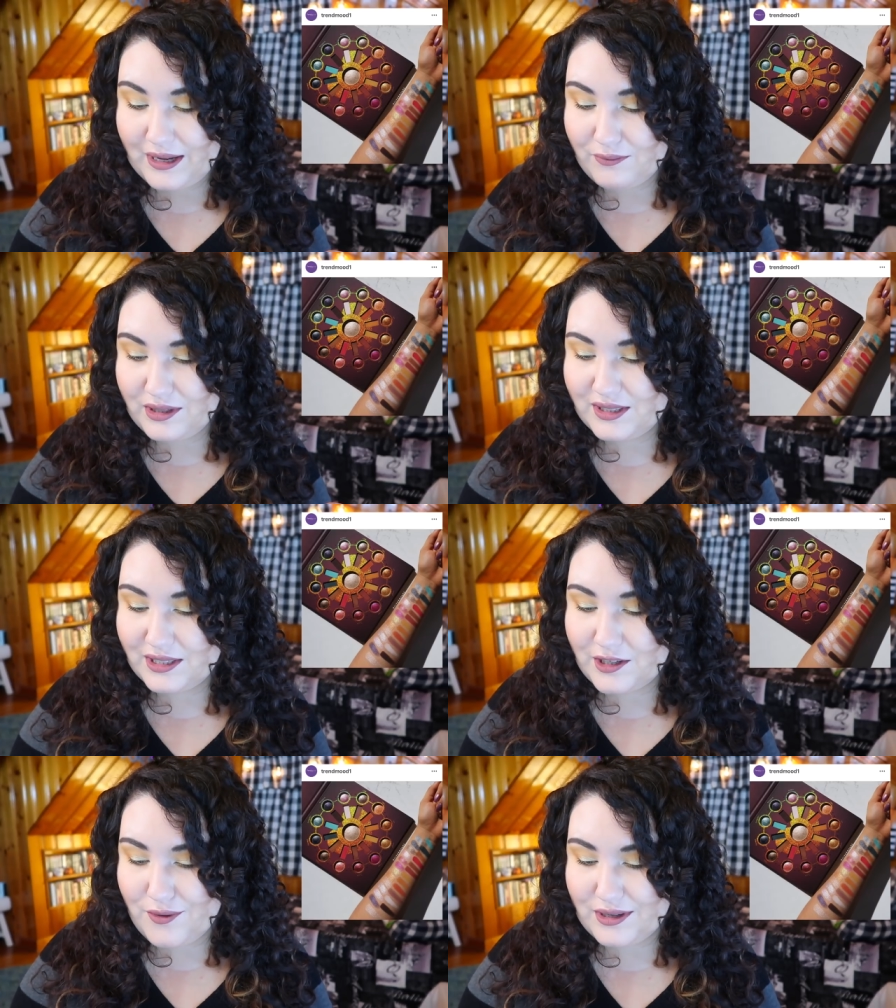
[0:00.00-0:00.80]
When does
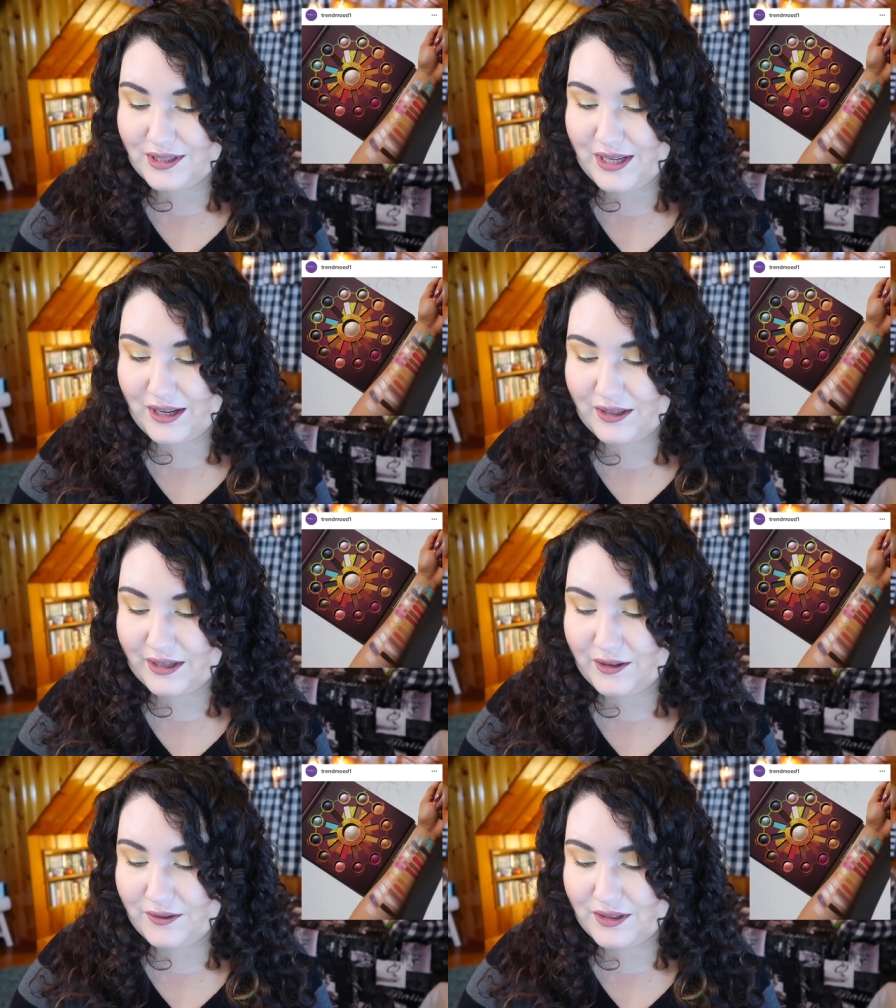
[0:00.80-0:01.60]
this go on sale?
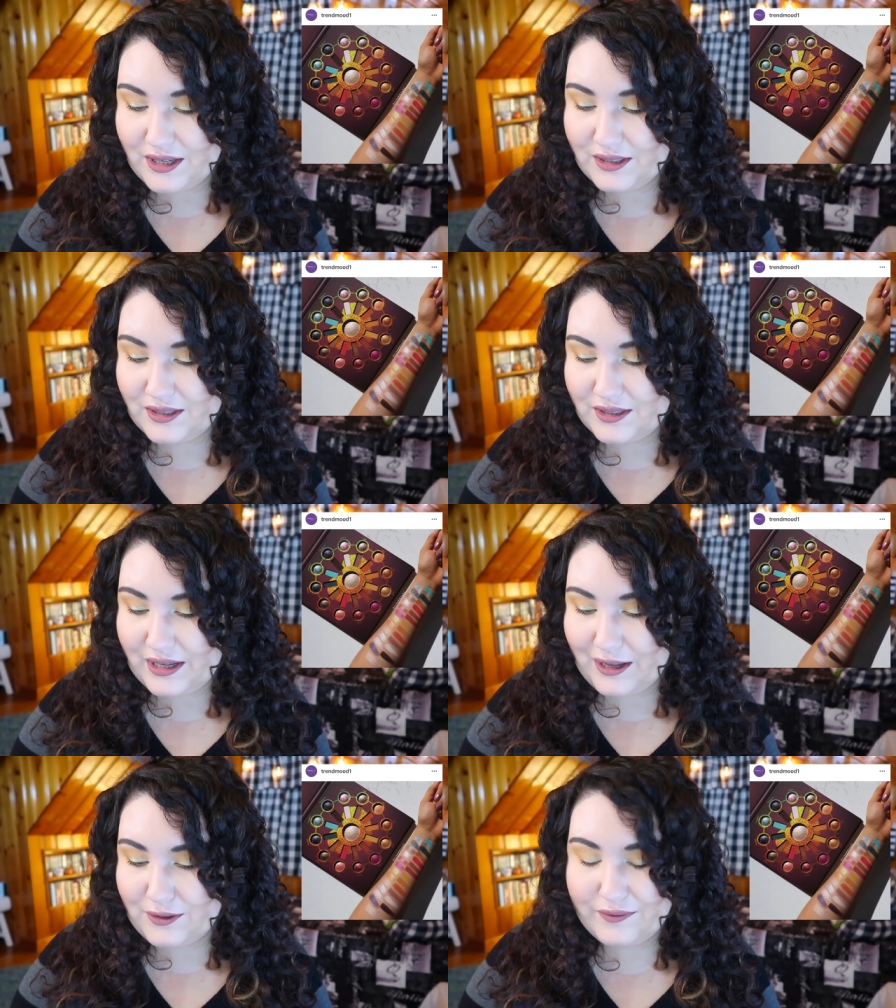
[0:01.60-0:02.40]
It goes on
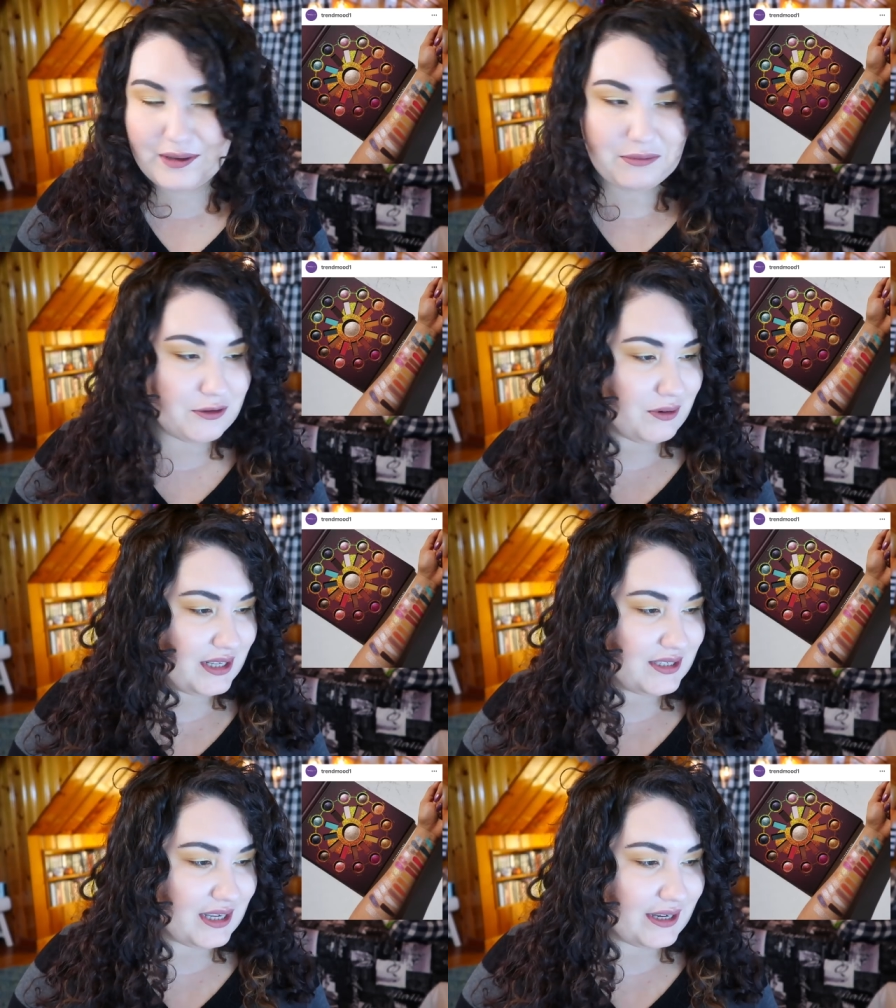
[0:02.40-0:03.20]
sale November
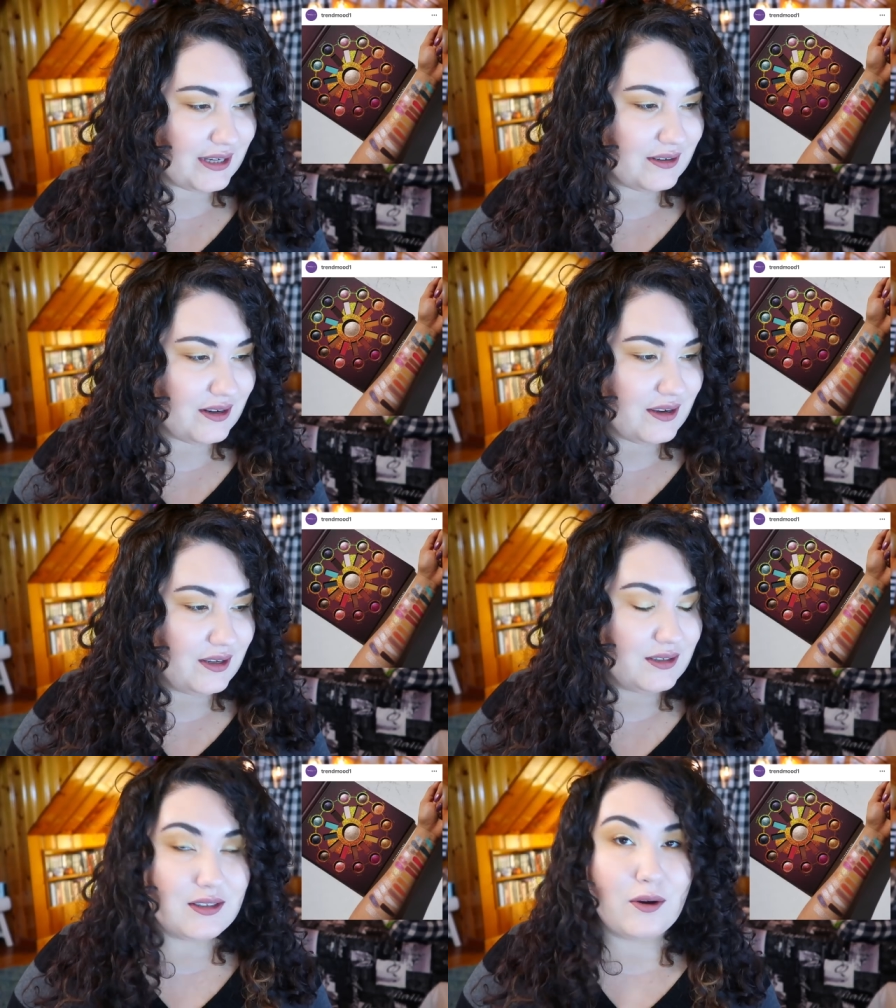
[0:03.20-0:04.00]
twenty-second,
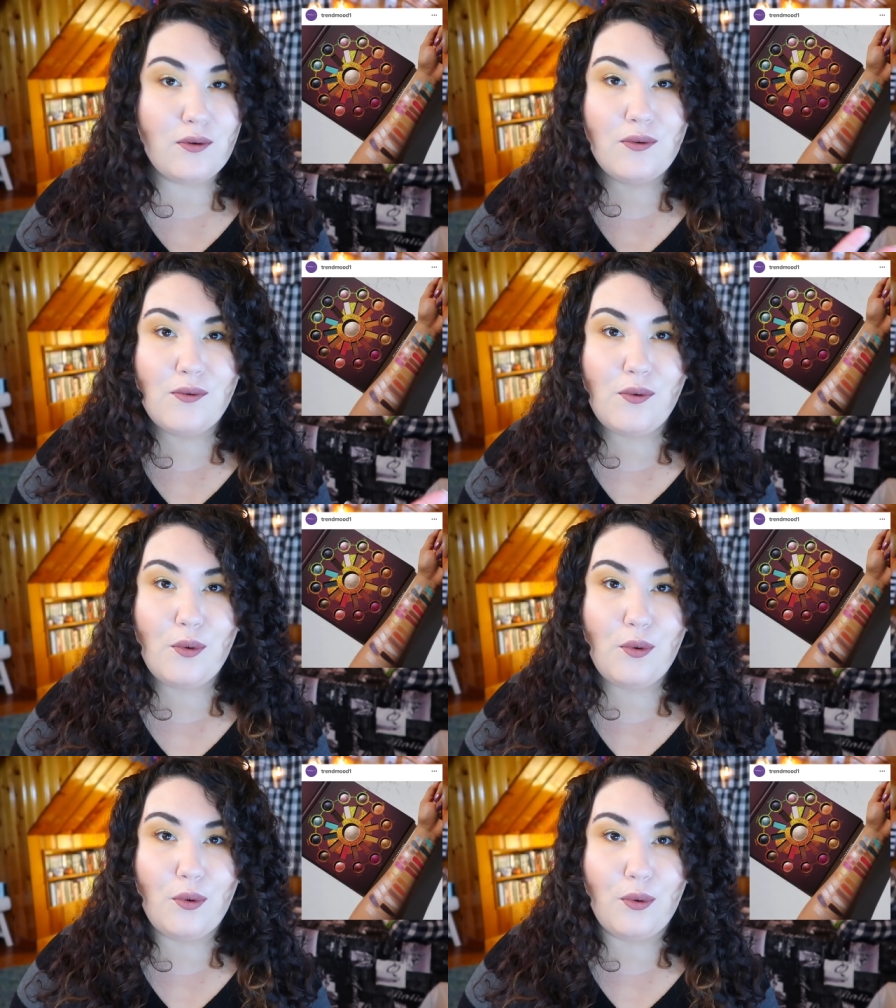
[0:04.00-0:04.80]
so,
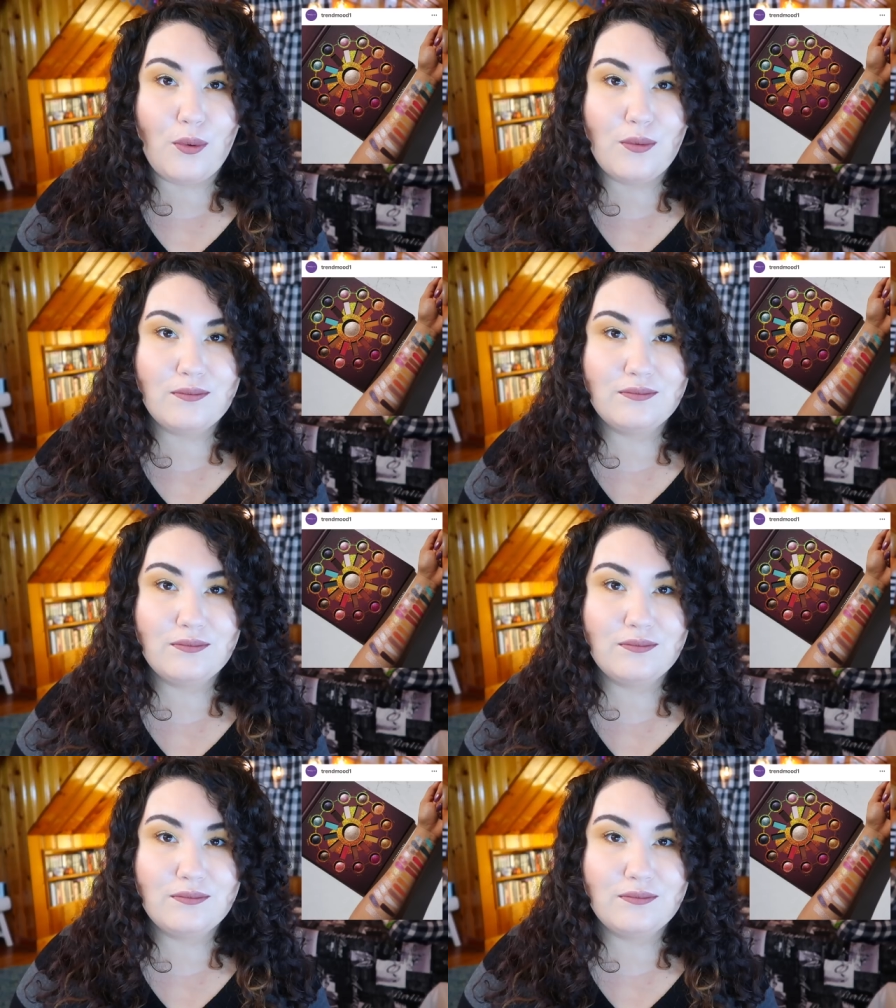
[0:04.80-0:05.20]
ooh.